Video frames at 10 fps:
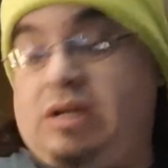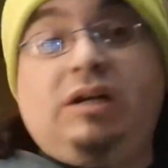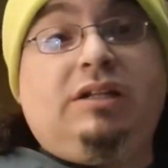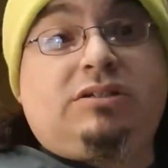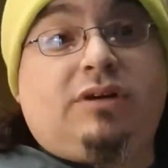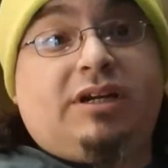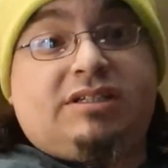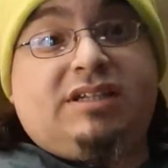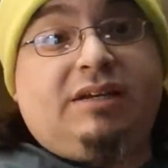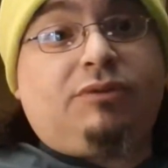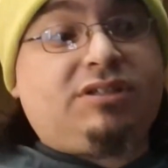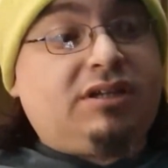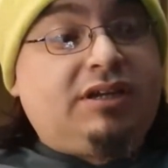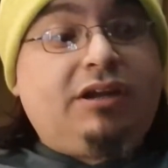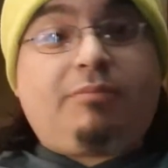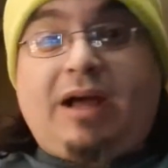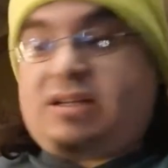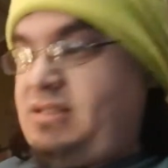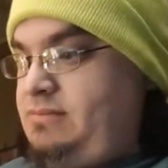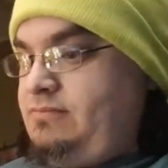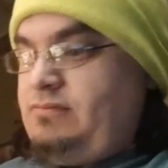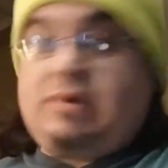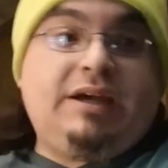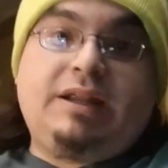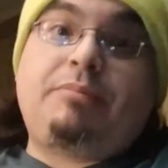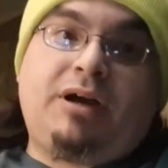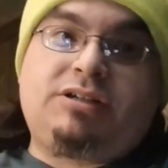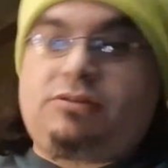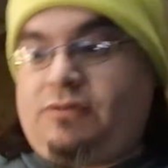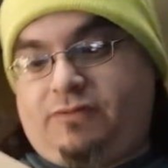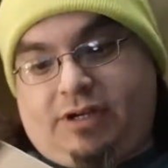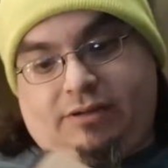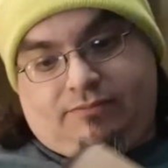let's go on and see what's in the other box. Yeah, that box just went fine.